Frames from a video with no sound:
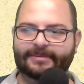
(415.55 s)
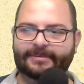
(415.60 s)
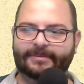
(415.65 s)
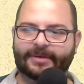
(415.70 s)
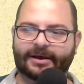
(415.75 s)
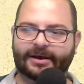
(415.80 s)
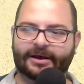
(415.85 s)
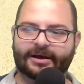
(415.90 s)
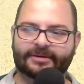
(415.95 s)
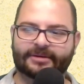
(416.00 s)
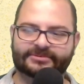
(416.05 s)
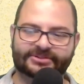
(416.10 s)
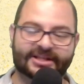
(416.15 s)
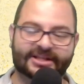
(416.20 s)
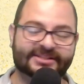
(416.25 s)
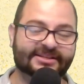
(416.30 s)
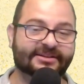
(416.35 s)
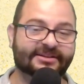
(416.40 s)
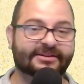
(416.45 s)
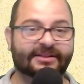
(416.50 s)
So
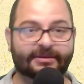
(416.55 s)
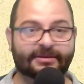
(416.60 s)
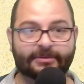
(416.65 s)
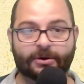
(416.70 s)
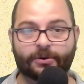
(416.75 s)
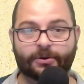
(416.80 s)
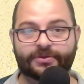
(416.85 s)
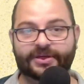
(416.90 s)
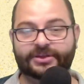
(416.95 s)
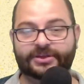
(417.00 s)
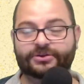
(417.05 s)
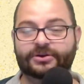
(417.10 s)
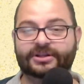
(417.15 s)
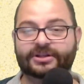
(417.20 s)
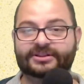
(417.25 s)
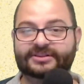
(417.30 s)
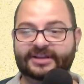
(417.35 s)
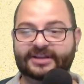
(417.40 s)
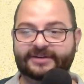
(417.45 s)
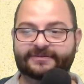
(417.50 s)
that's an oath that you
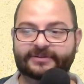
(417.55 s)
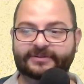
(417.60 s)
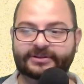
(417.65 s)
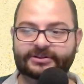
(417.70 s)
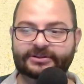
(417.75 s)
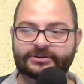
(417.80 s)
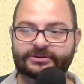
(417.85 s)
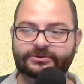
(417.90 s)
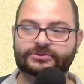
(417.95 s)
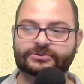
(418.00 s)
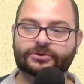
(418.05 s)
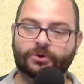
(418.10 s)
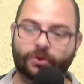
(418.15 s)
could definitely use.